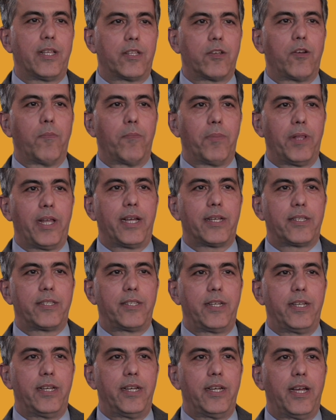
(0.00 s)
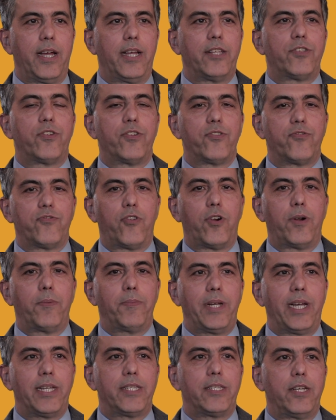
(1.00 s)
that complexity and transform
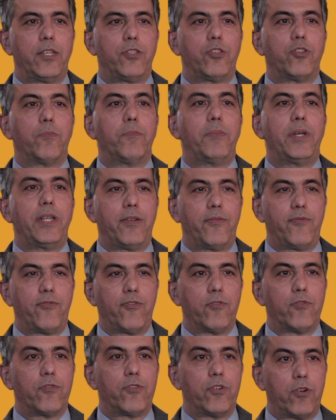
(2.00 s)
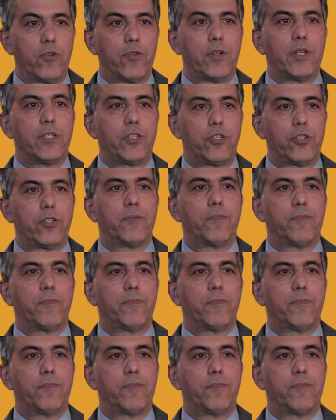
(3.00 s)
that into meaningful knowledge.